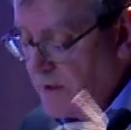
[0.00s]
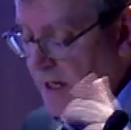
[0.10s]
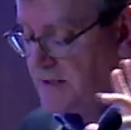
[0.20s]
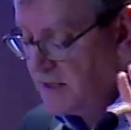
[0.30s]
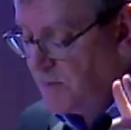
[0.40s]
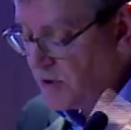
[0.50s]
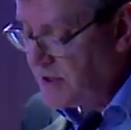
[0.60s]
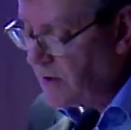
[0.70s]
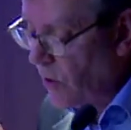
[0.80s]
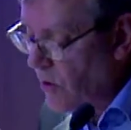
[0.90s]
as he puts
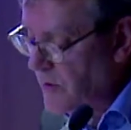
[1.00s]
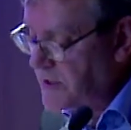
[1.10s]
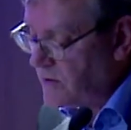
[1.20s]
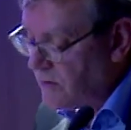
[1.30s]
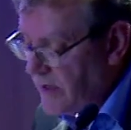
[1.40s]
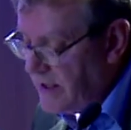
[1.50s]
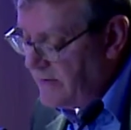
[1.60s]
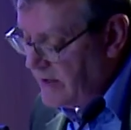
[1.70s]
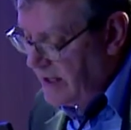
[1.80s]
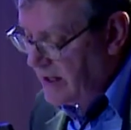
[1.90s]
it, always already
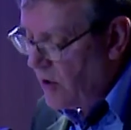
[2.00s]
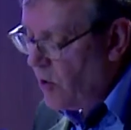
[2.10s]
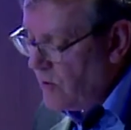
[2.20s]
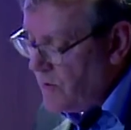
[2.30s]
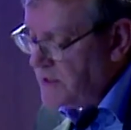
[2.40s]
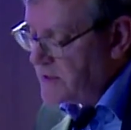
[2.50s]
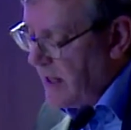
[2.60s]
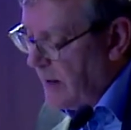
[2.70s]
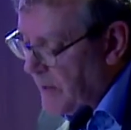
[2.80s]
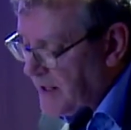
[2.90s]
there, always
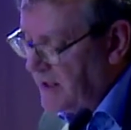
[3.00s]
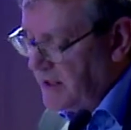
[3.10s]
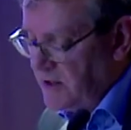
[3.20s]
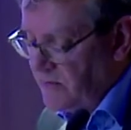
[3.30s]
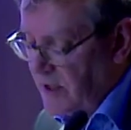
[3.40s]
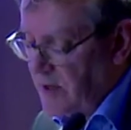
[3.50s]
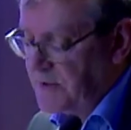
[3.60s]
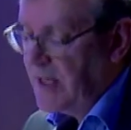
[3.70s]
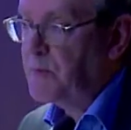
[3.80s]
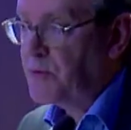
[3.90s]
abundantly
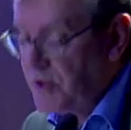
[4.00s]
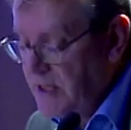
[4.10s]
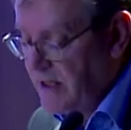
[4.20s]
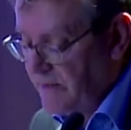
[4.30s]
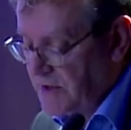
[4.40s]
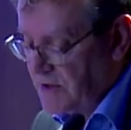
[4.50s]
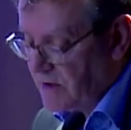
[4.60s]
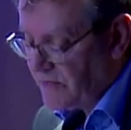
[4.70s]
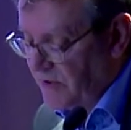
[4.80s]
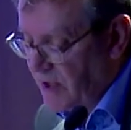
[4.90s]
developed and pre-given to
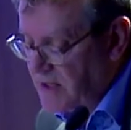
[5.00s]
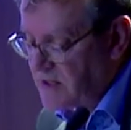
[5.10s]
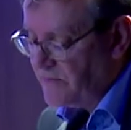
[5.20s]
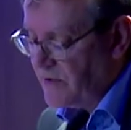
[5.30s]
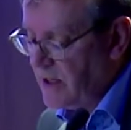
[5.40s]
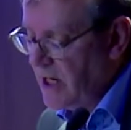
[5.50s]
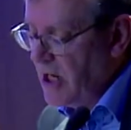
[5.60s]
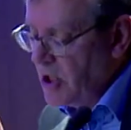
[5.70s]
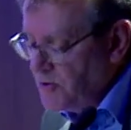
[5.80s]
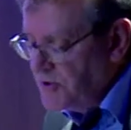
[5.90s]
the philosopher
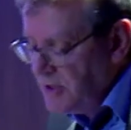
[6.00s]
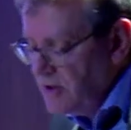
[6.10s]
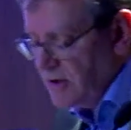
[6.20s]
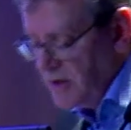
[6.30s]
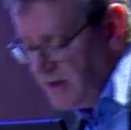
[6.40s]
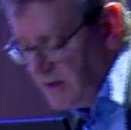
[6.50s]
who did not